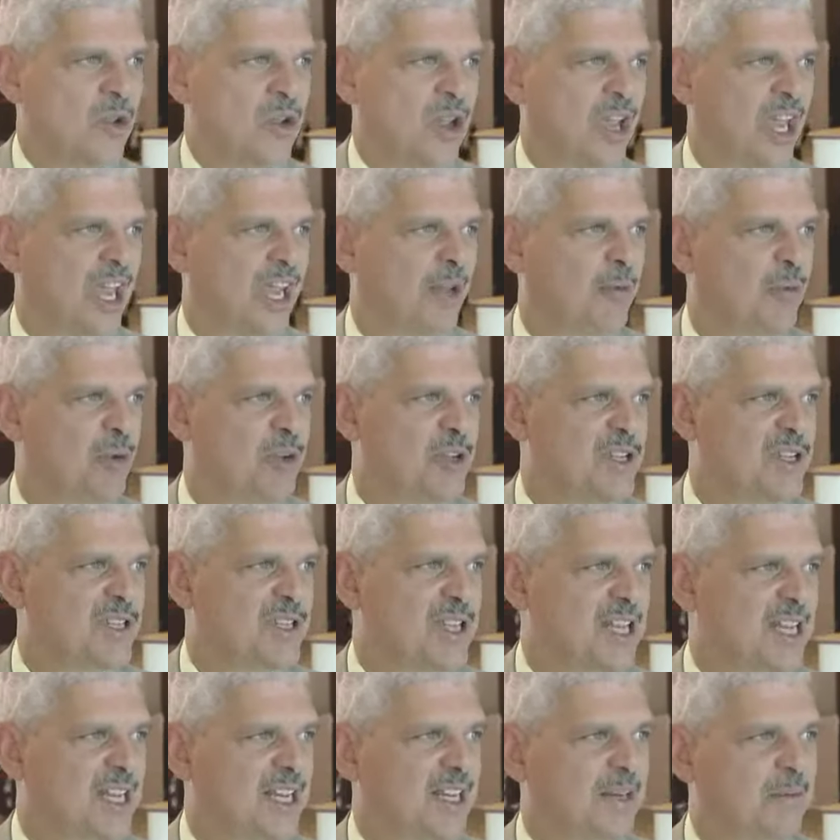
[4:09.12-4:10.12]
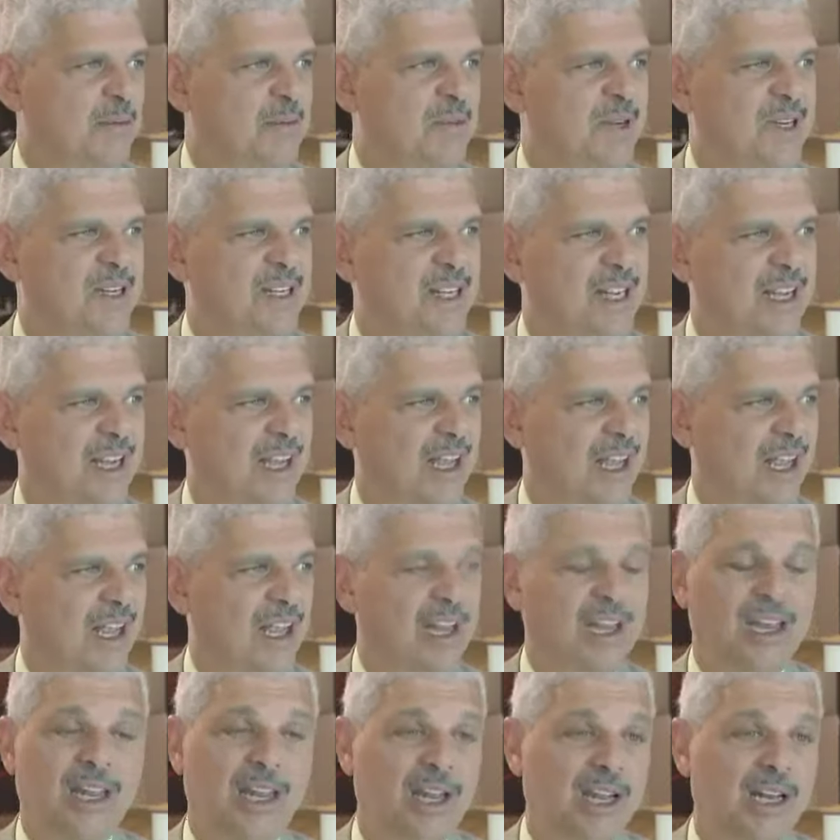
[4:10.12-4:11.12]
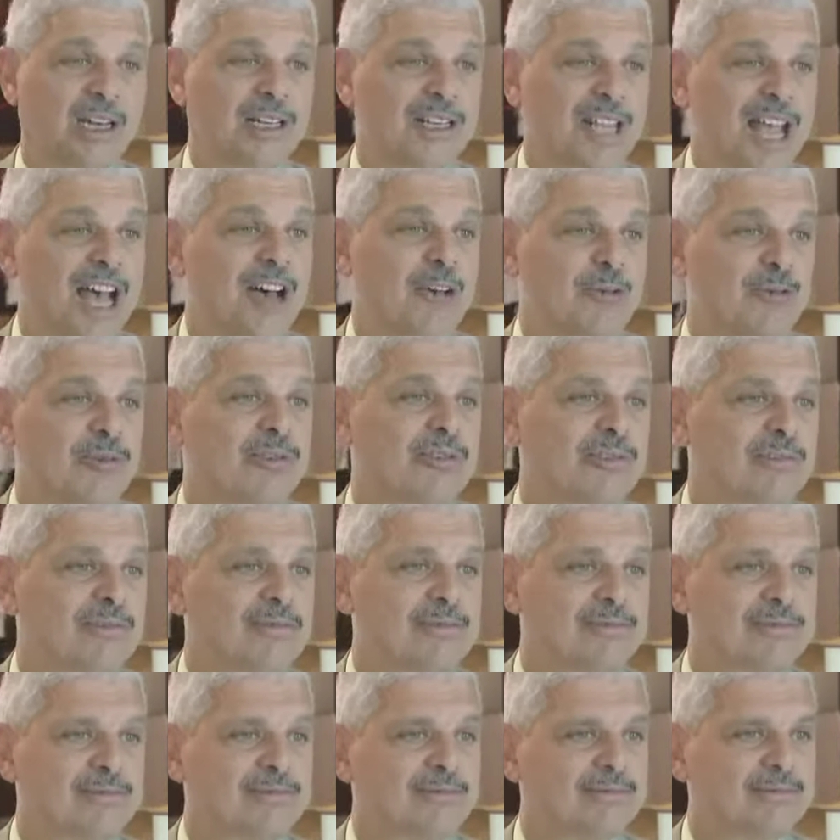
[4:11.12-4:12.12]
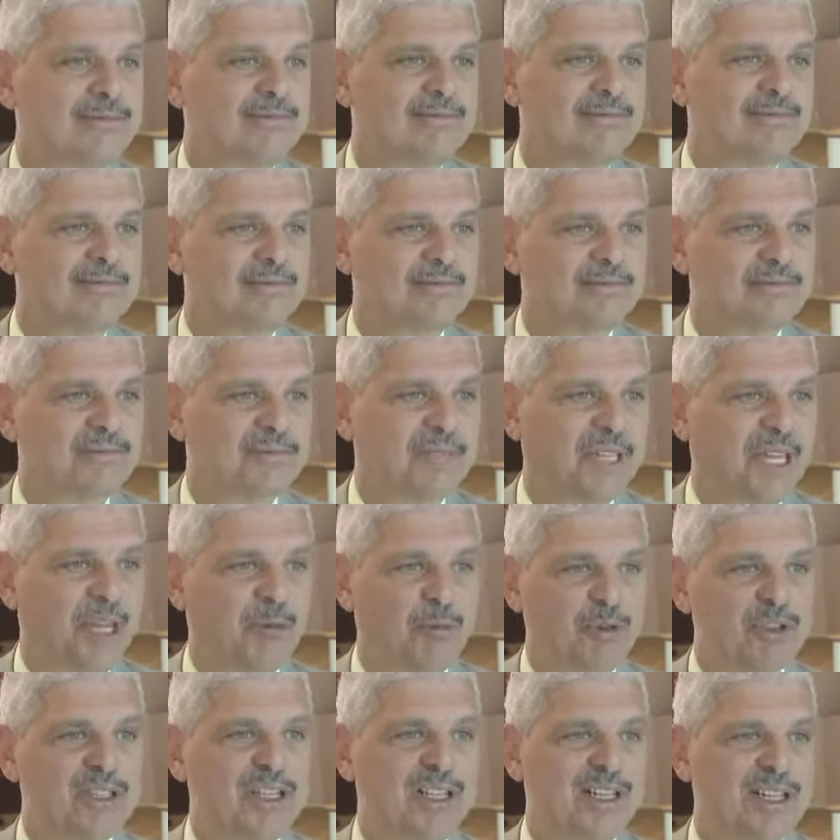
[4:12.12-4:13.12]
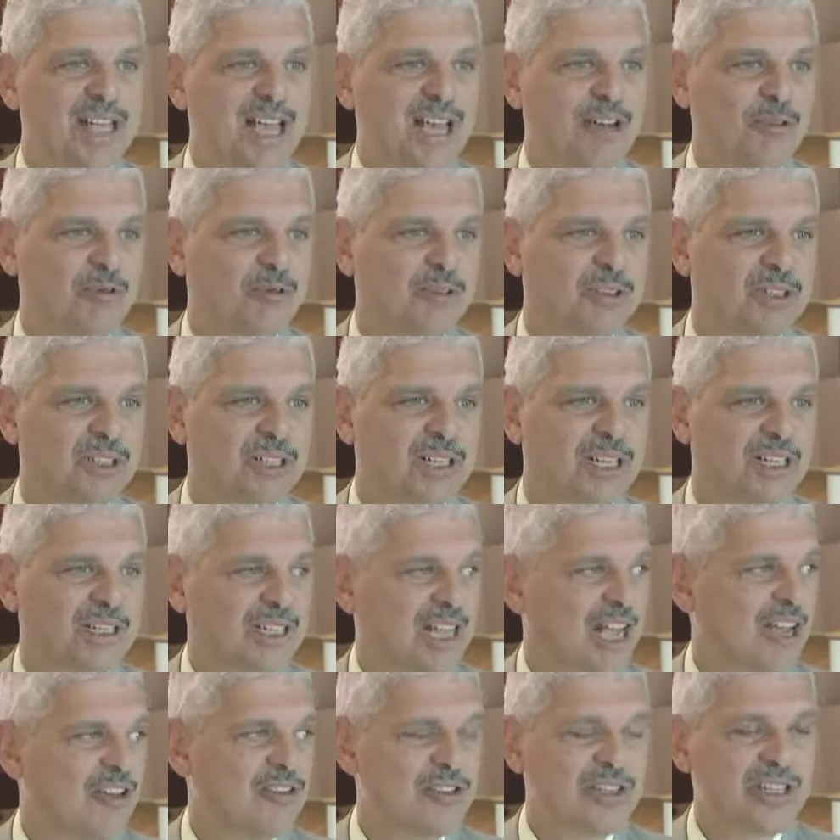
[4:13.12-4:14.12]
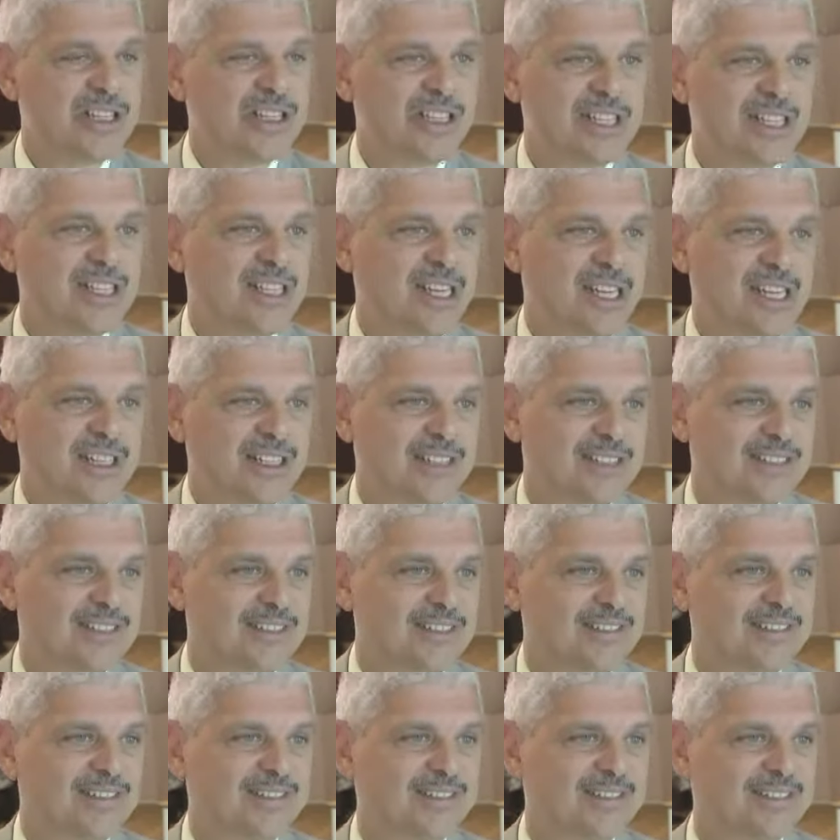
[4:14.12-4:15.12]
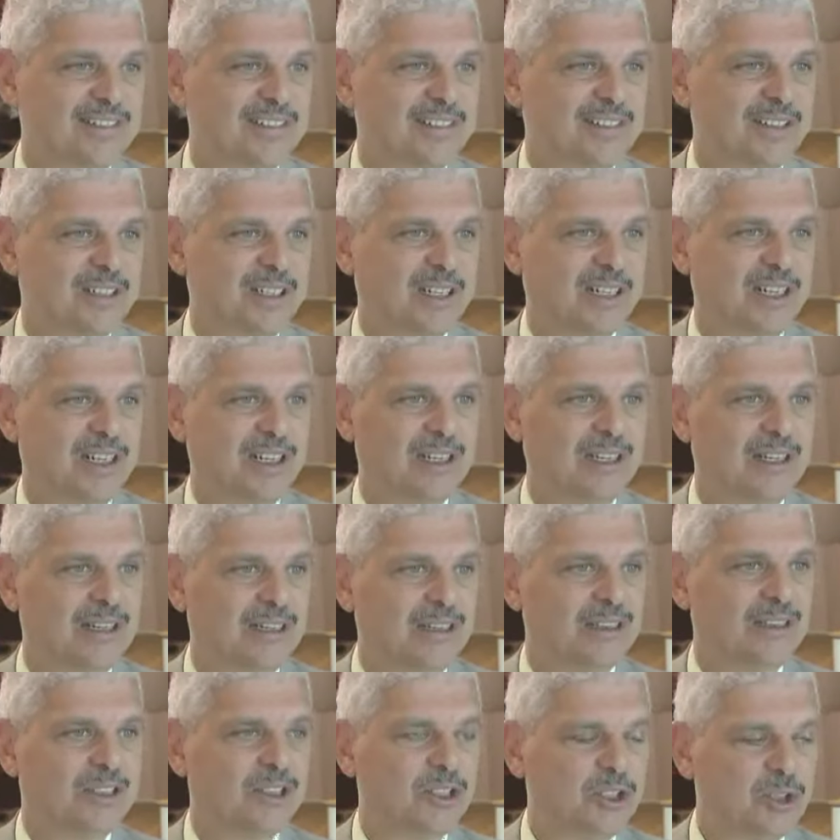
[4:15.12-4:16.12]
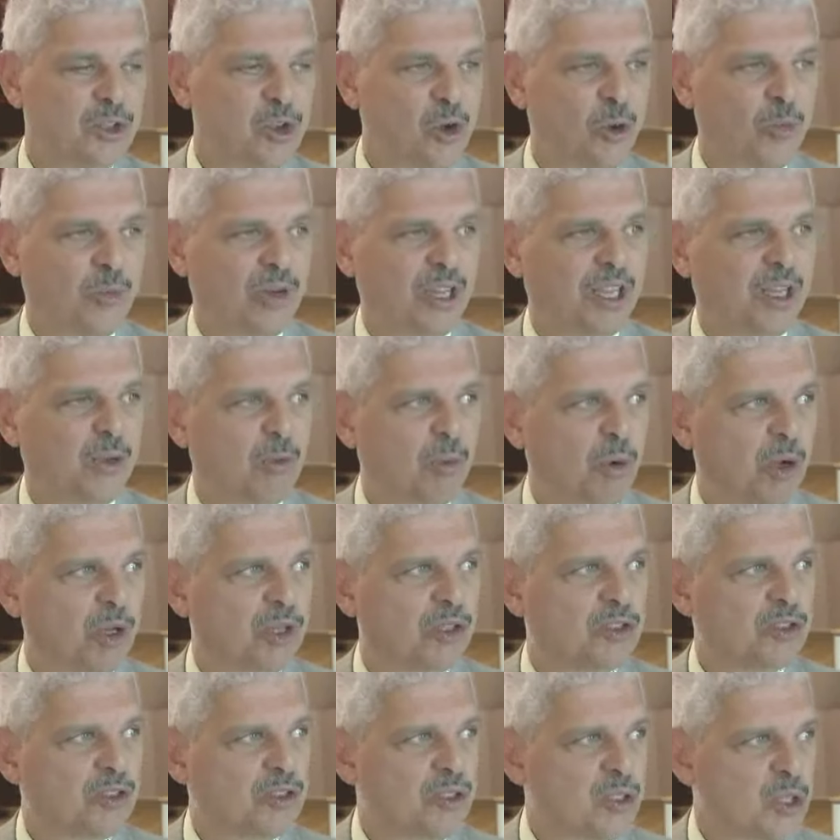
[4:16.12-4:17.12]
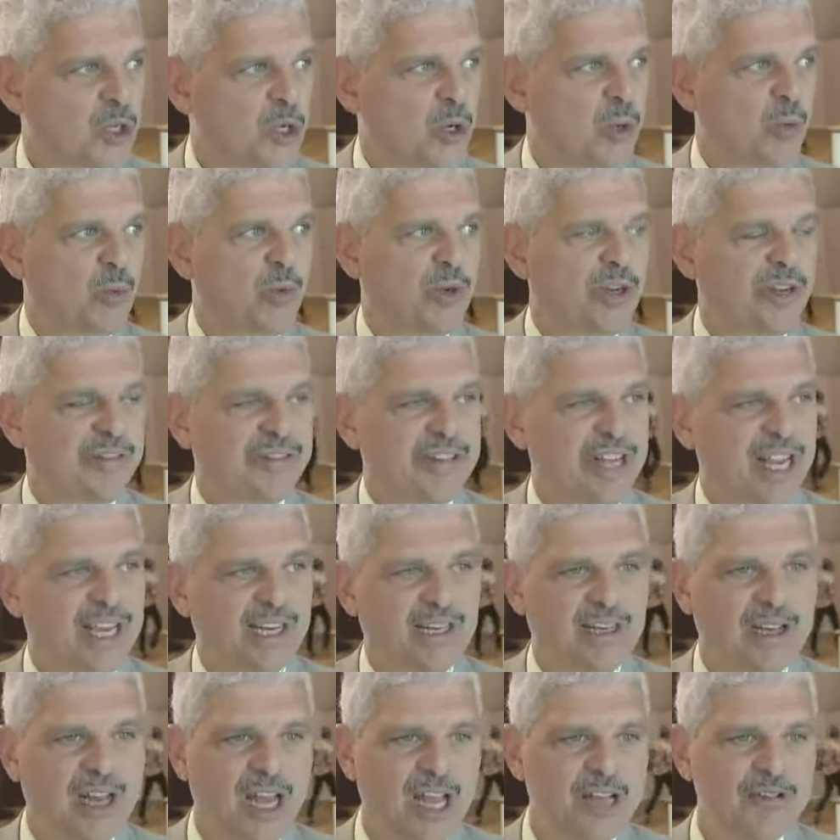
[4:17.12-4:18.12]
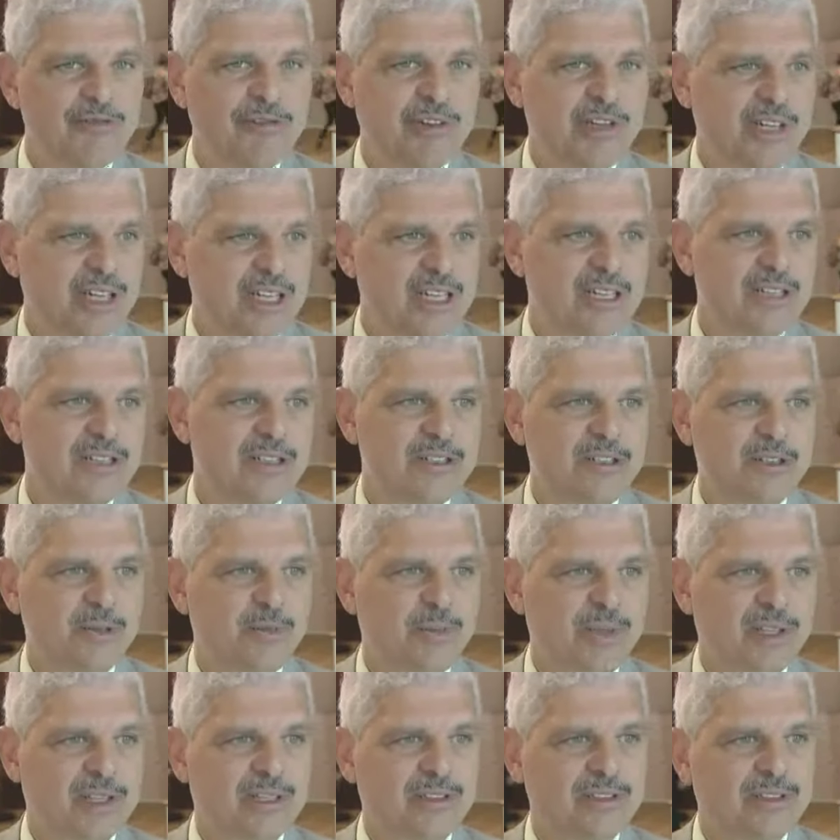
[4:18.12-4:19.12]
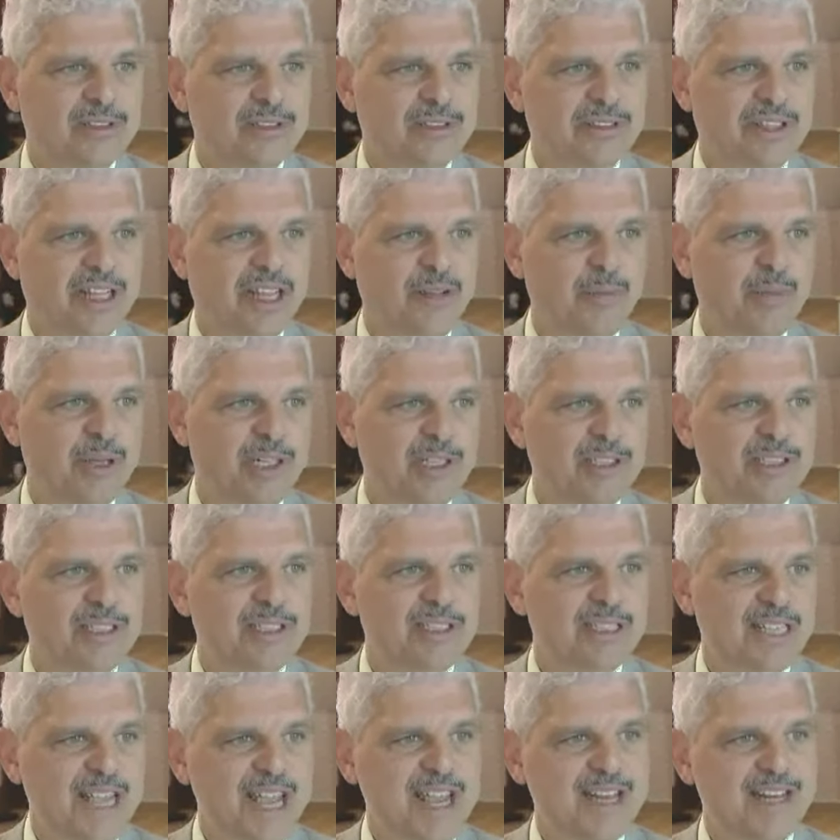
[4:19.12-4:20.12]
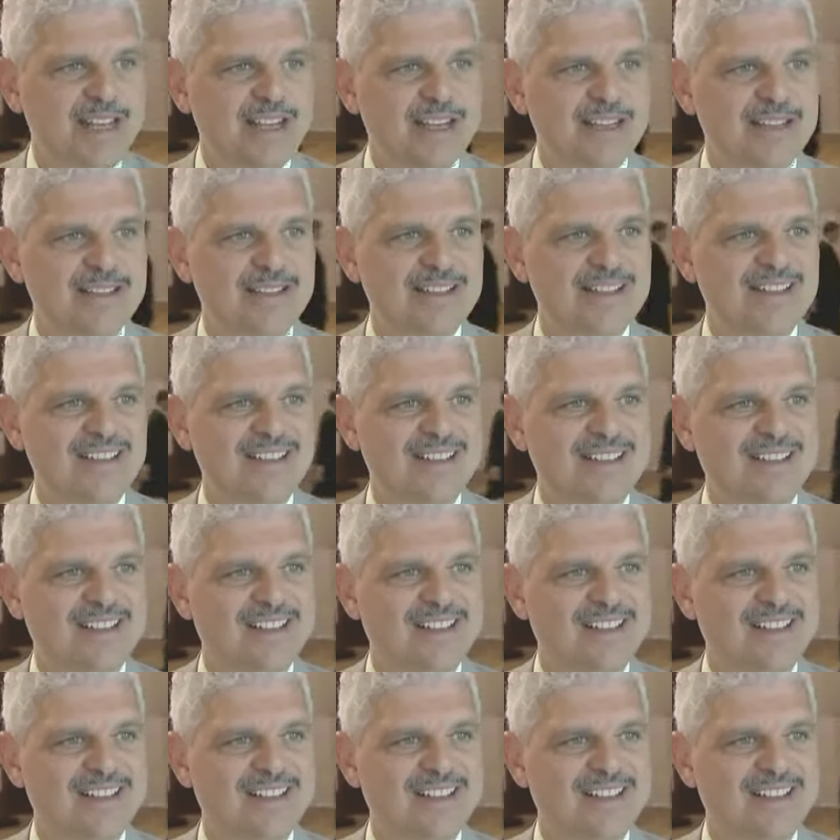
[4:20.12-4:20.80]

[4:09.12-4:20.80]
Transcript: it was um, a, a, little town. It was a town, and now it's a city. And normally what would have taken 100 years to build, they built in 10 years.